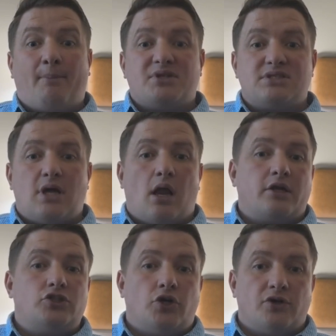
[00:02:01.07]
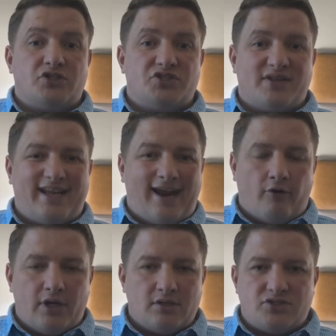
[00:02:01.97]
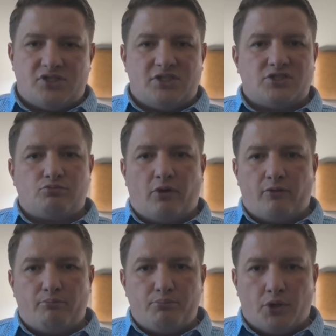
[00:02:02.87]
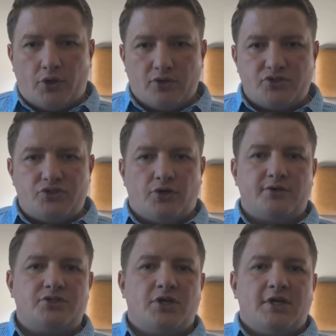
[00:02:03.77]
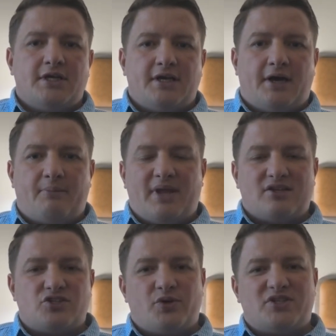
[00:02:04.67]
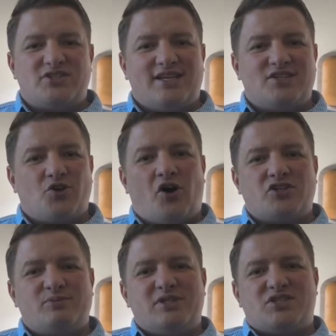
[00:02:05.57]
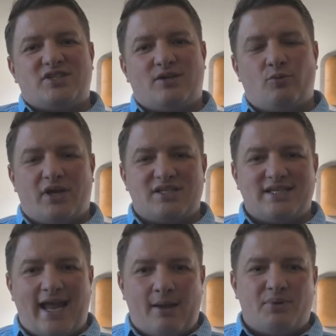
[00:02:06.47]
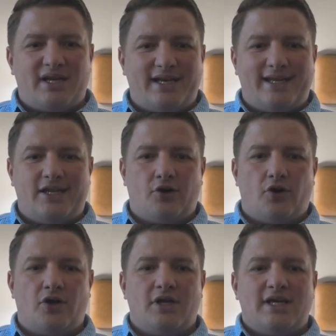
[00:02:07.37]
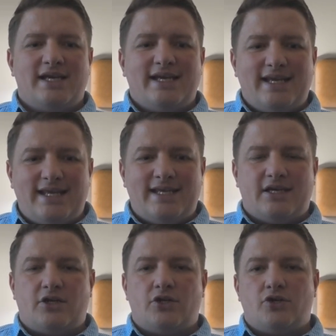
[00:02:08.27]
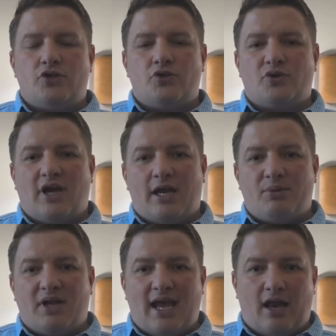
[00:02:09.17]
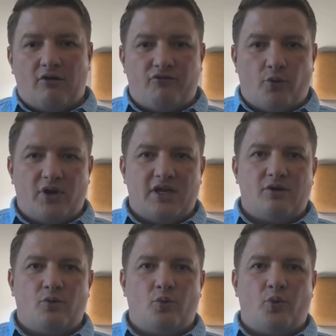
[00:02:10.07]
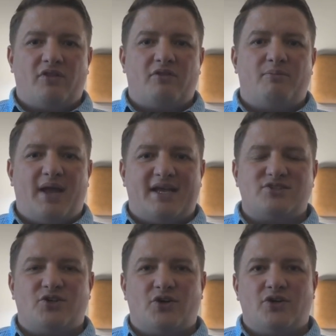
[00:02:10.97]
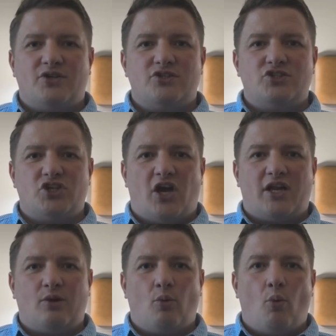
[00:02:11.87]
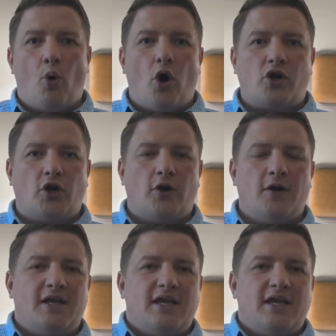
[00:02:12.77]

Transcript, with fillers: apostolic churches in the area, such as Brother Booker's church. Um, and so it's, it's awesome to see what is happening here in Yucaipa, California, with Pastor Johnny Walker.